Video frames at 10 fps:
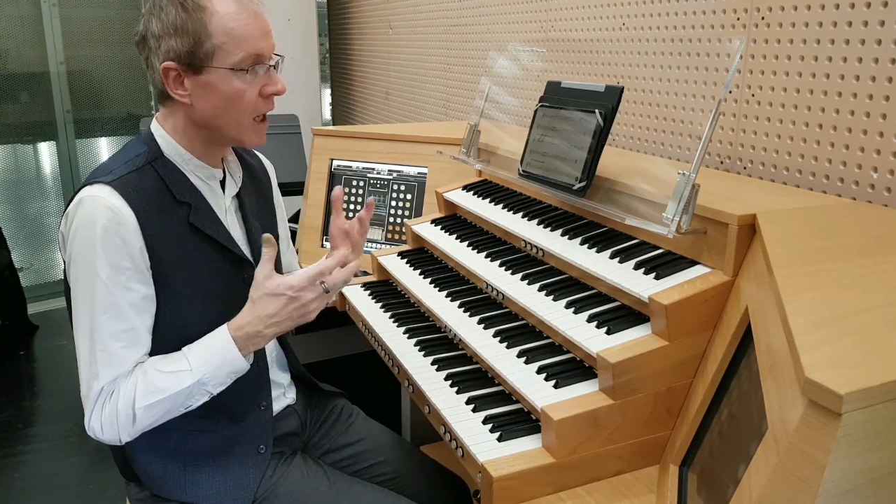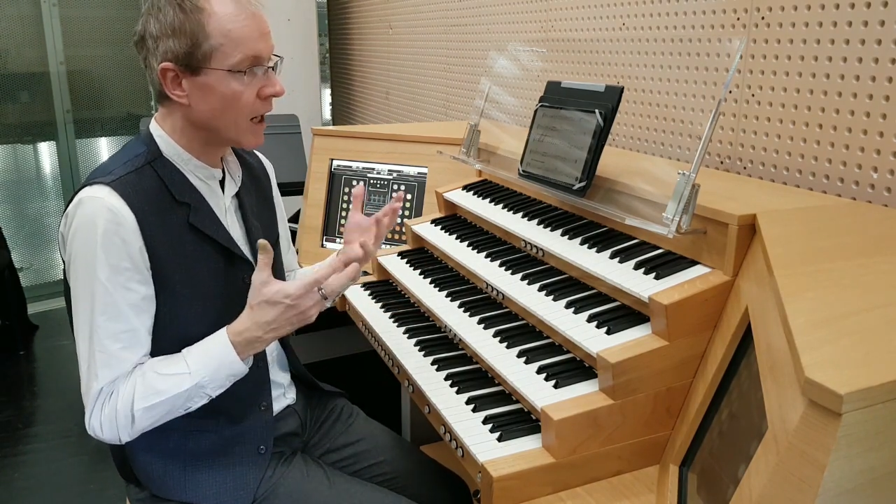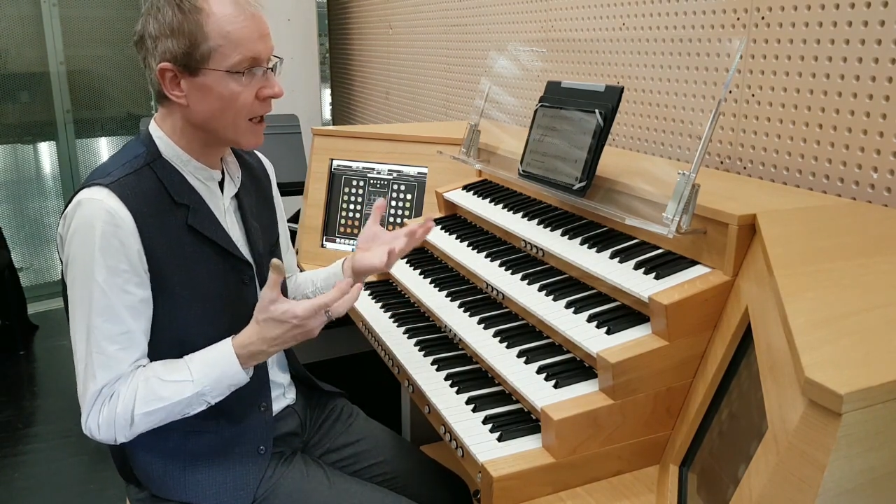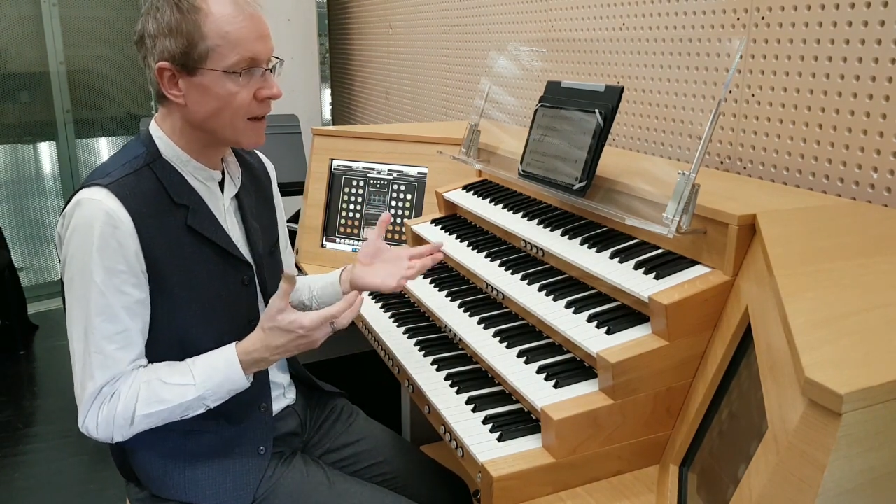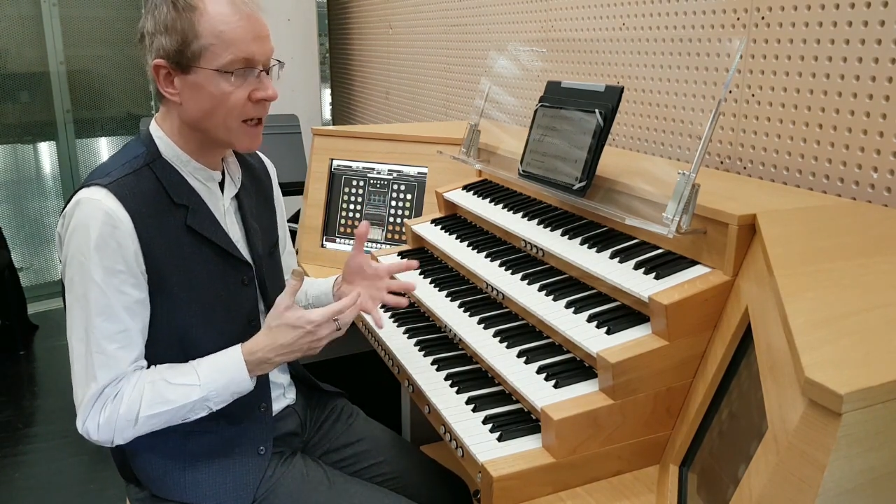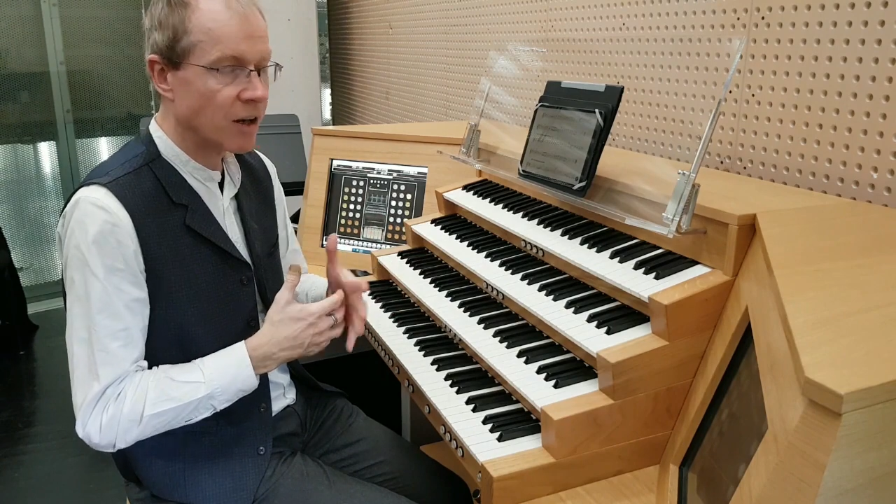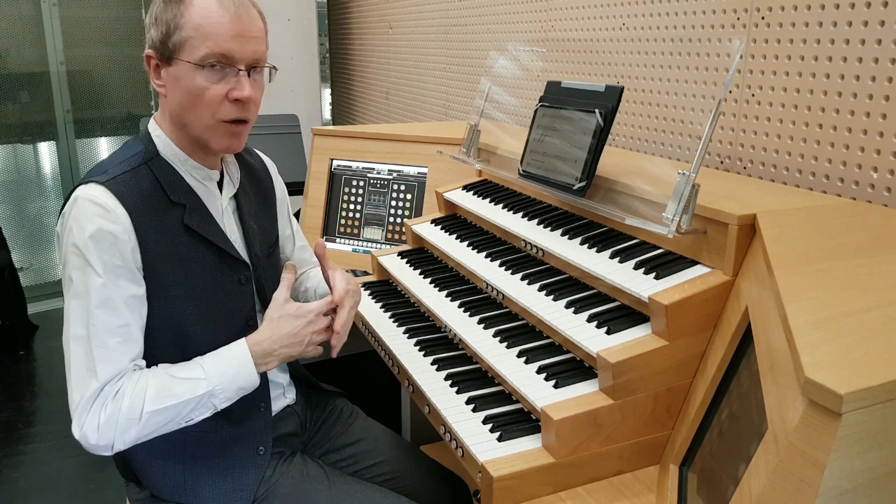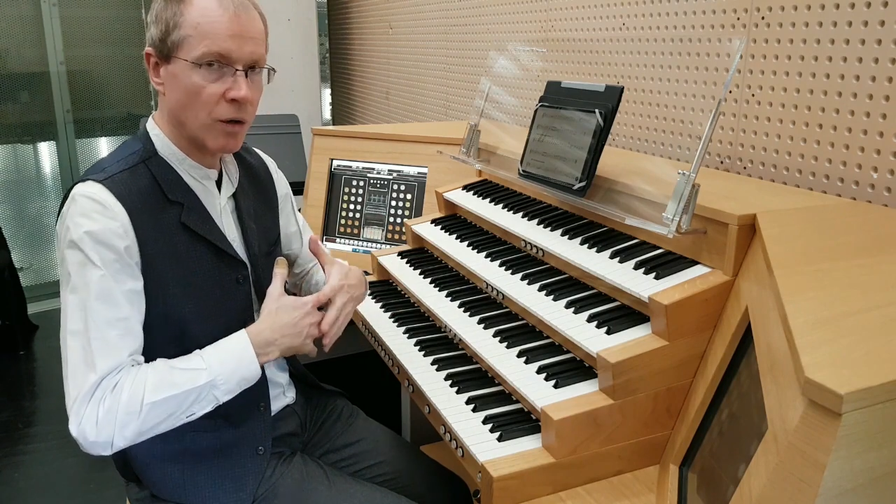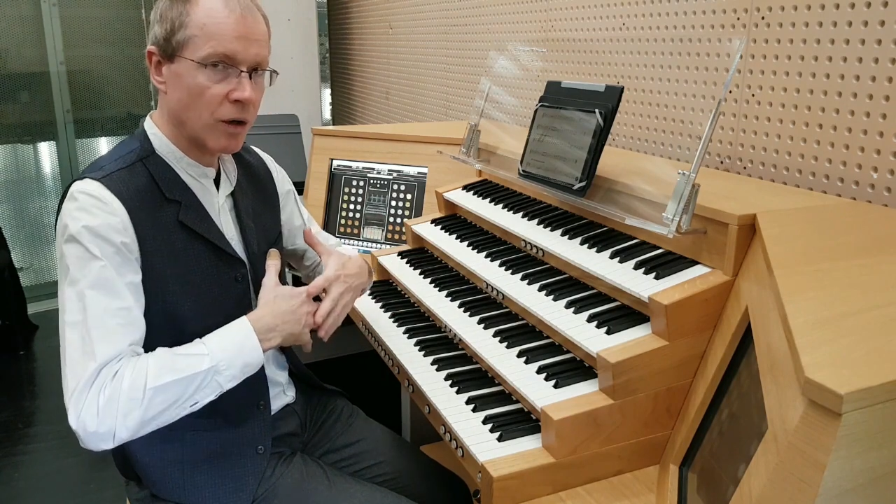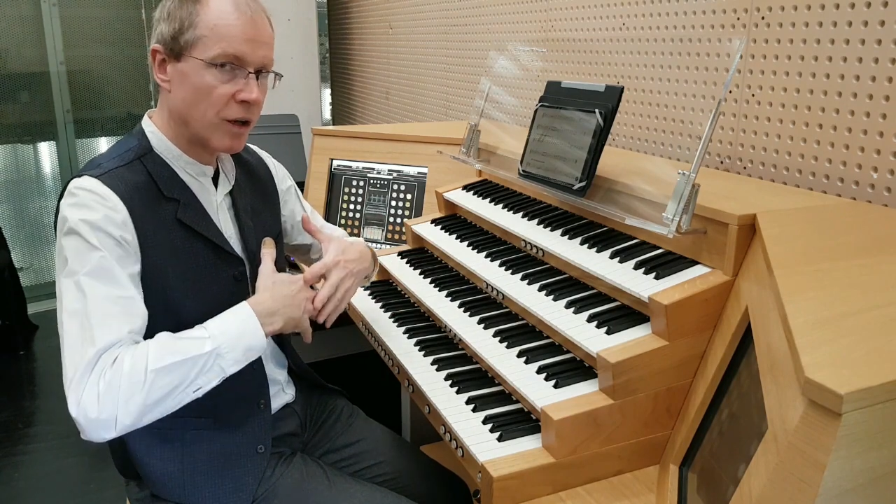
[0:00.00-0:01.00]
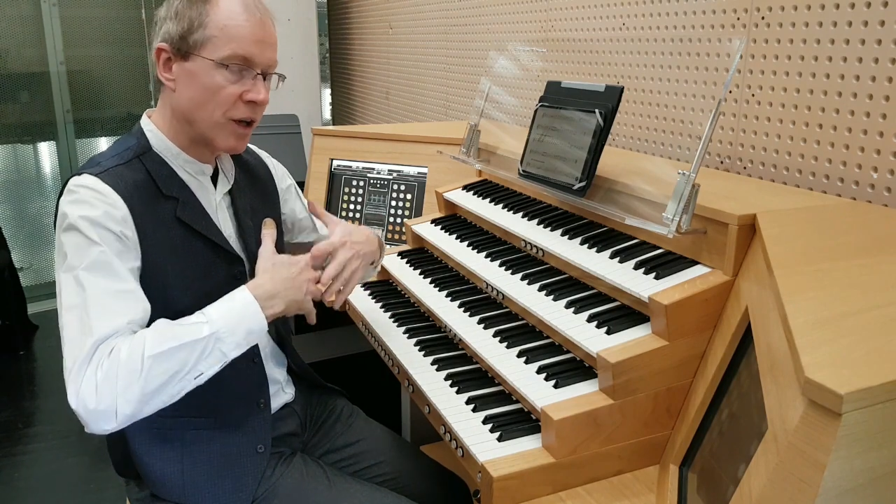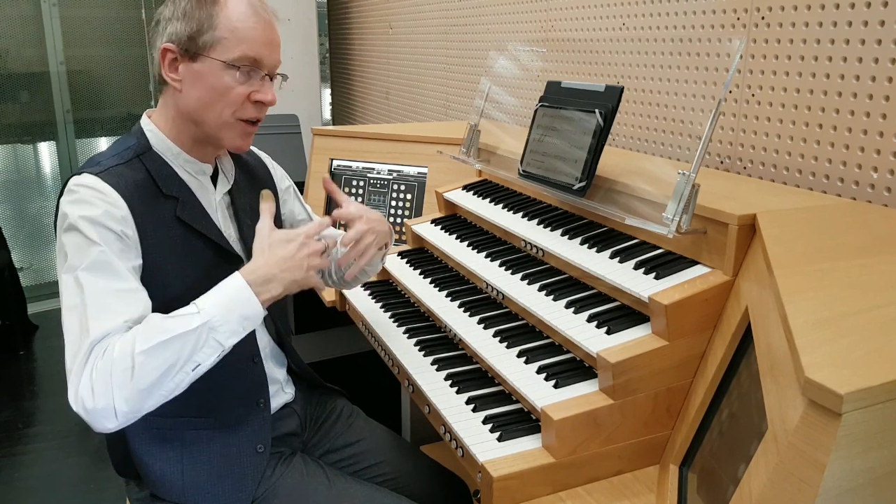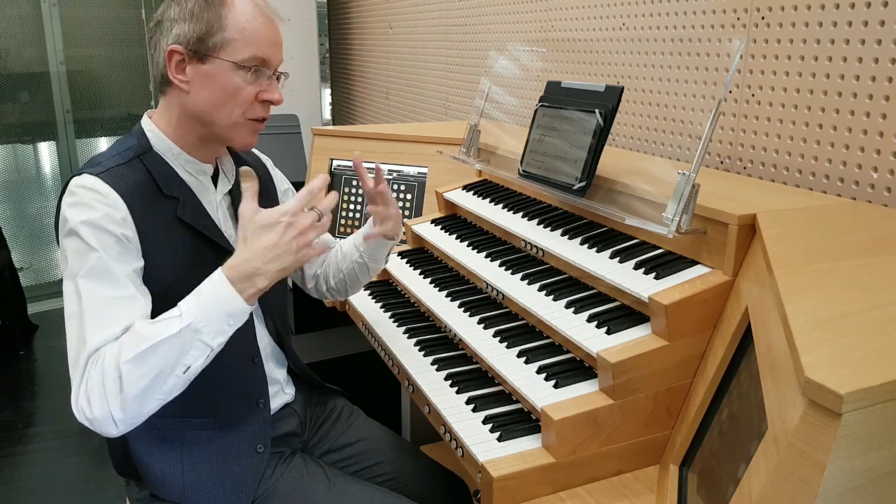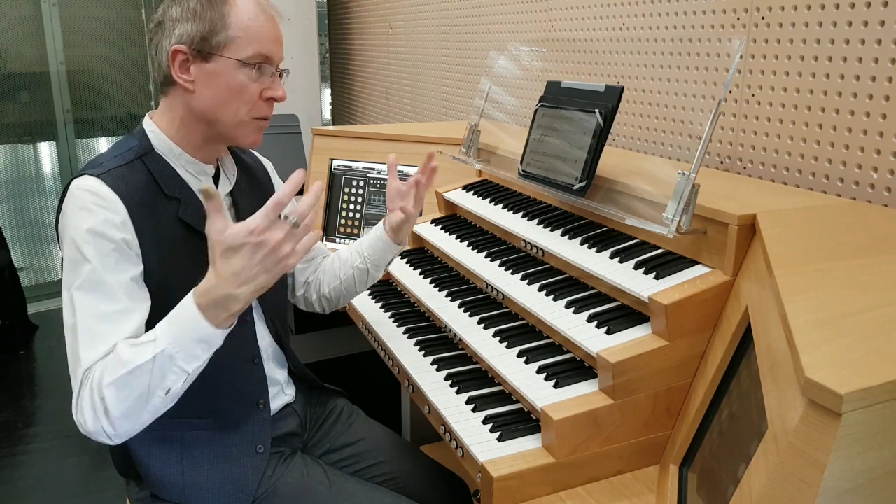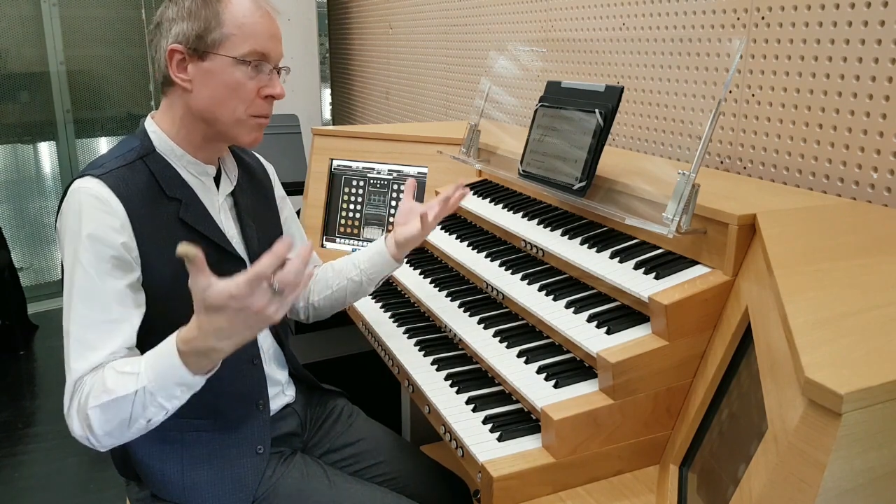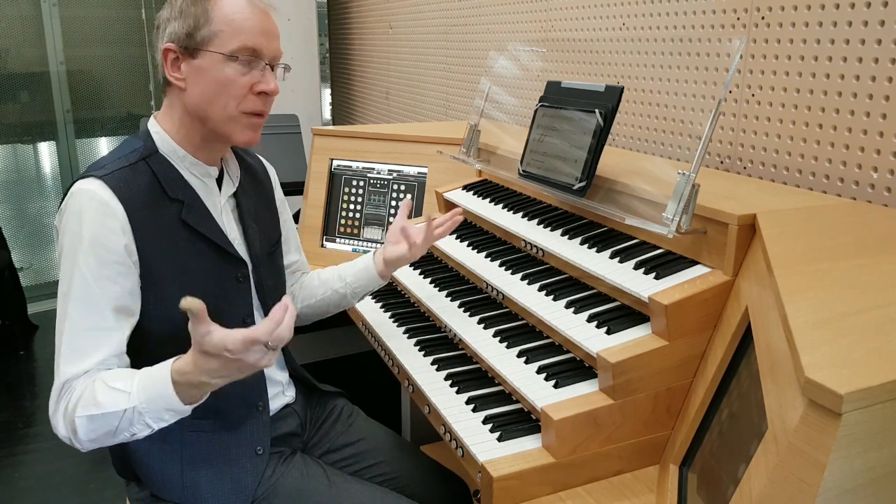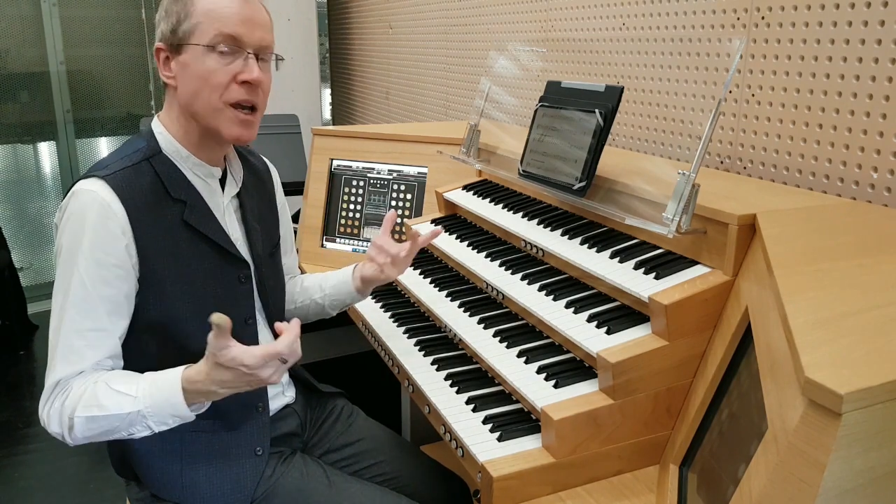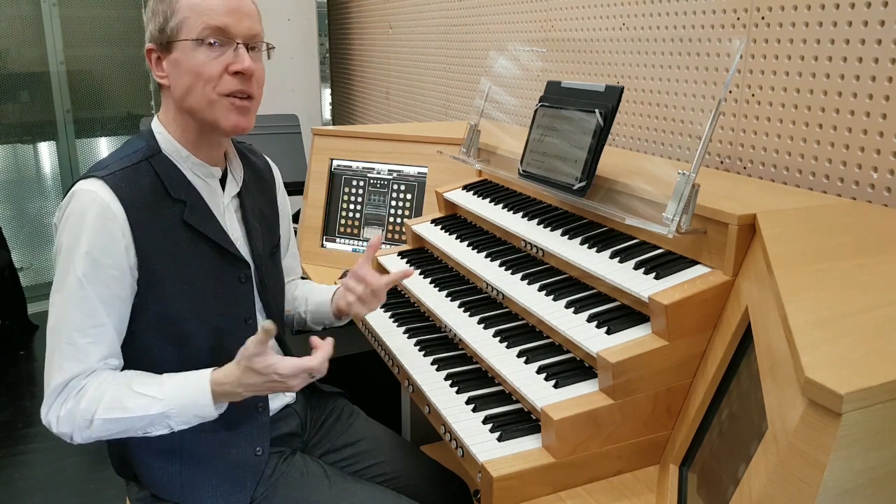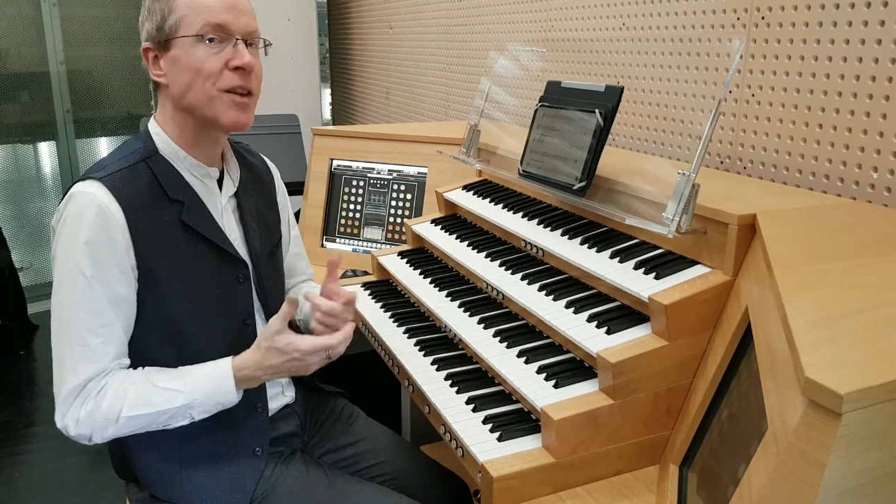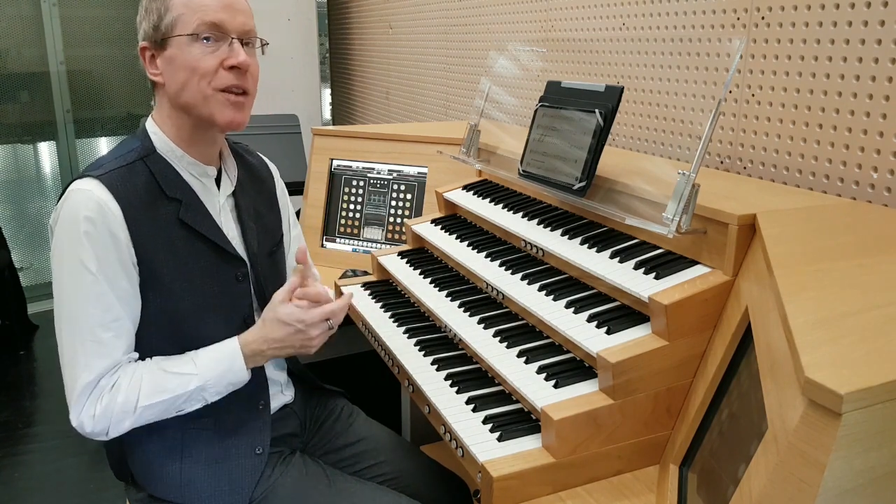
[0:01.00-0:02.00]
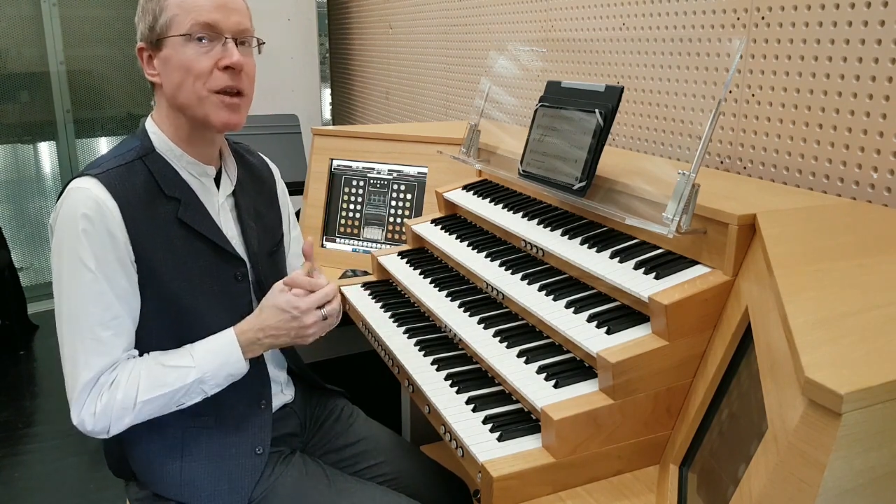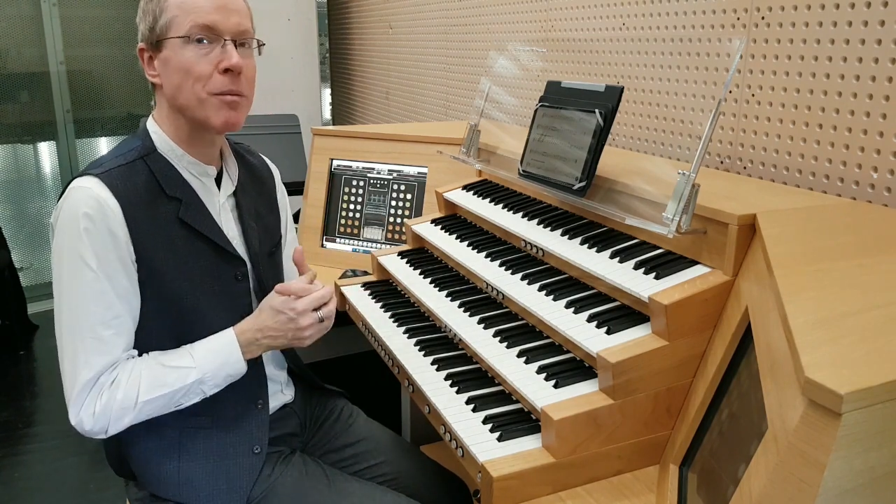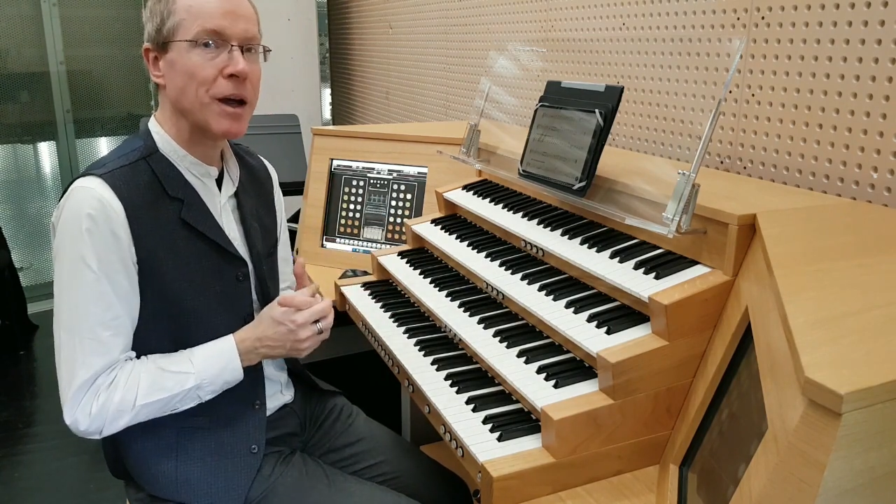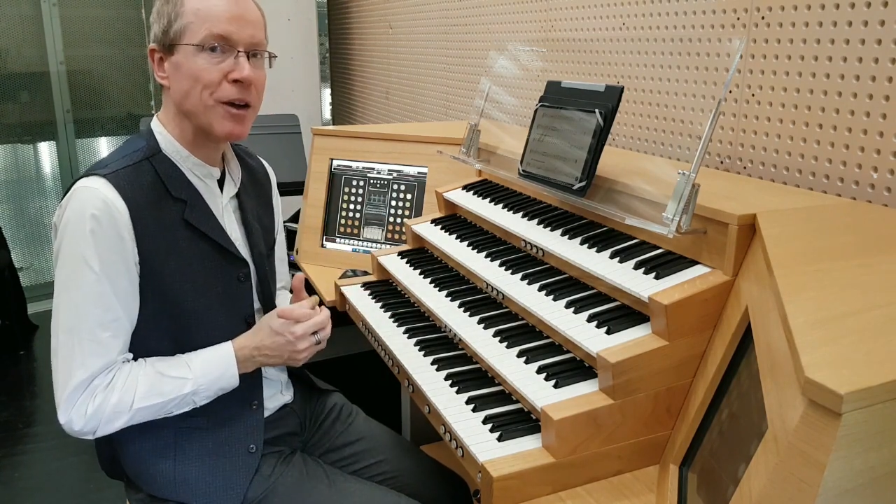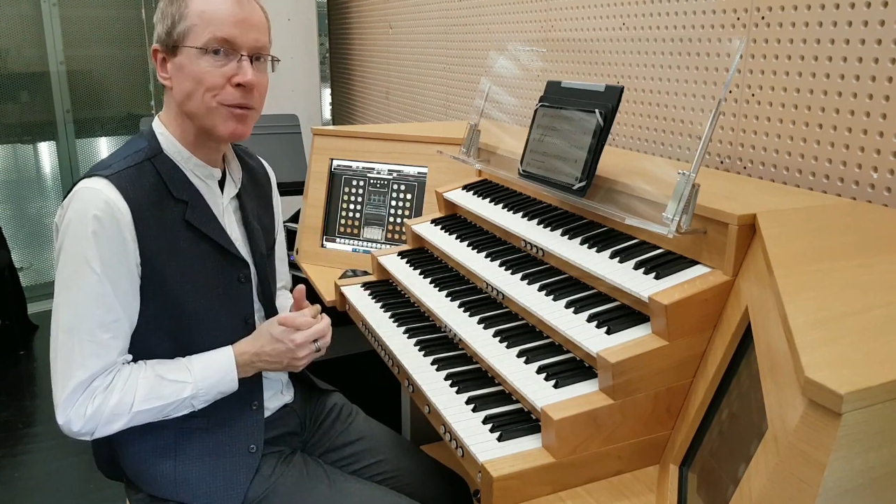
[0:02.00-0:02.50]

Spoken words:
and then it's amazing the amount